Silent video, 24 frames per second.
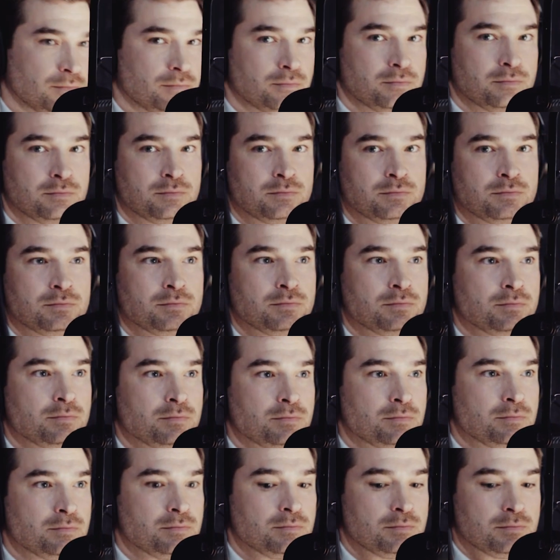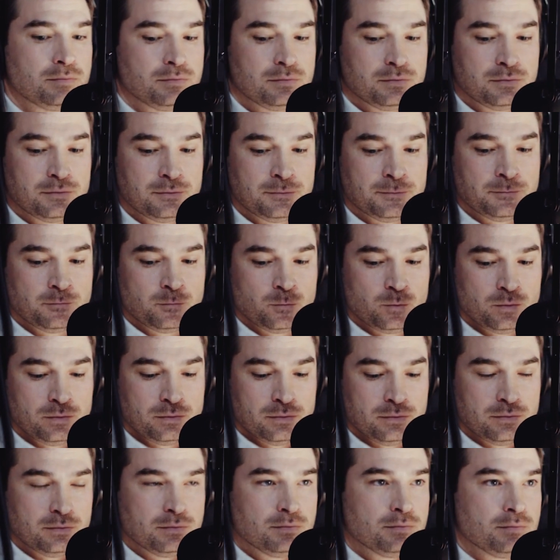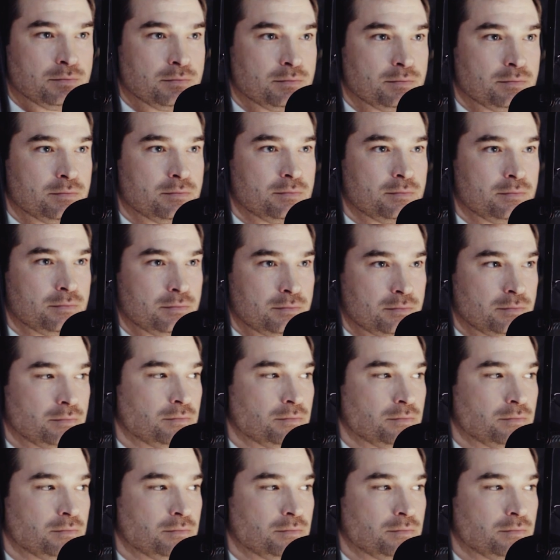advertisers. Uh, we are speaking